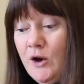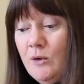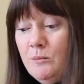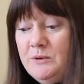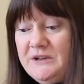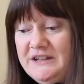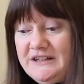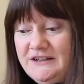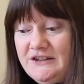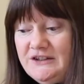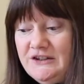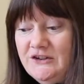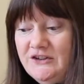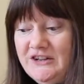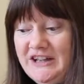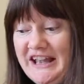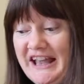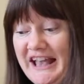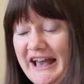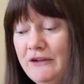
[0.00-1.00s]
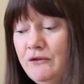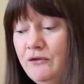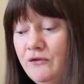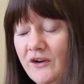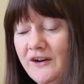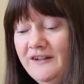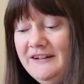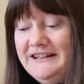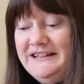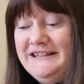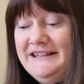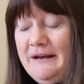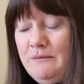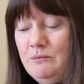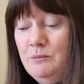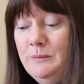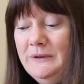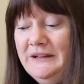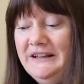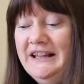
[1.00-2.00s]
but it's looking at, for
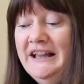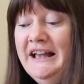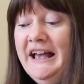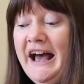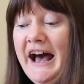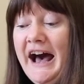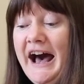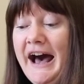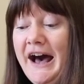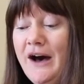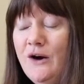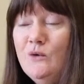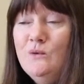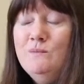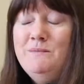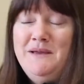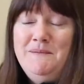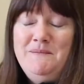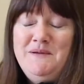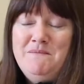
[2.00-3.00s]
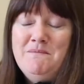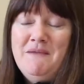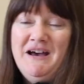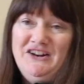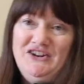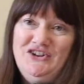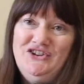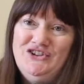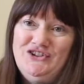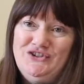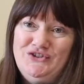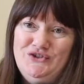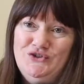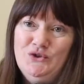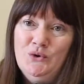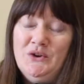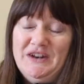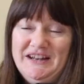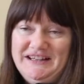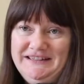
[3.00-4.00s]
example, how maybe managers
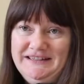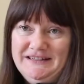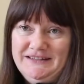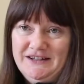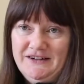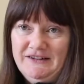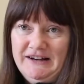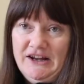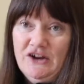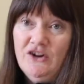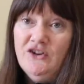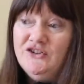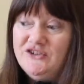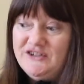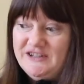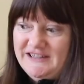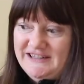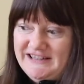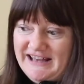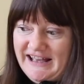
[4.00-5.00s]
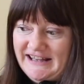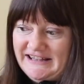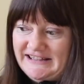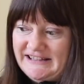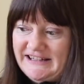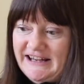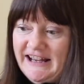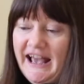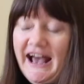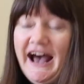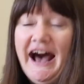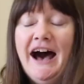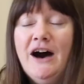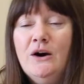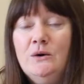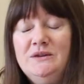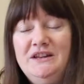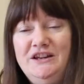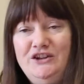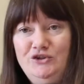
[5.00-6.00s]
don't necessarily understand
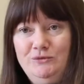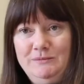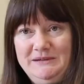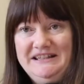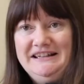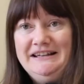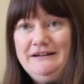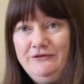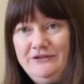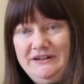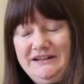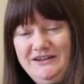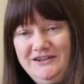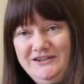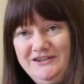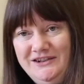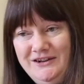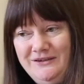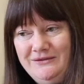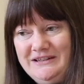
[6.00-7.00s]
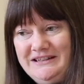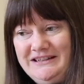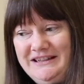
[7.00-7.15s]
how they should be delivering their service.